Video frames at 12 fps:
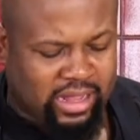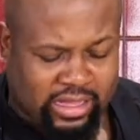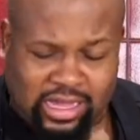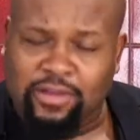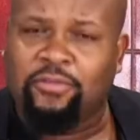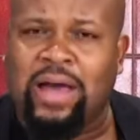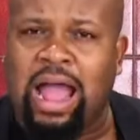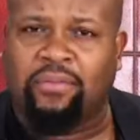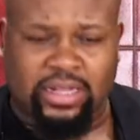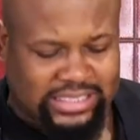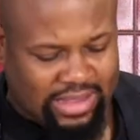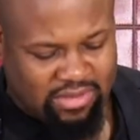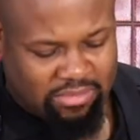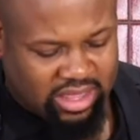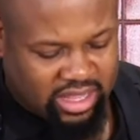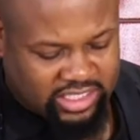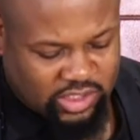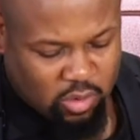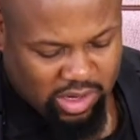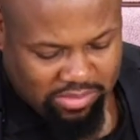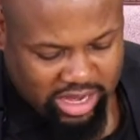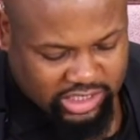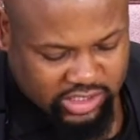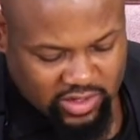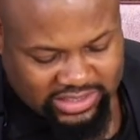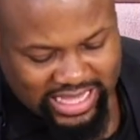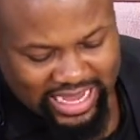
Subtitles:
a good 5 to 7 minutes, you want to make sure it's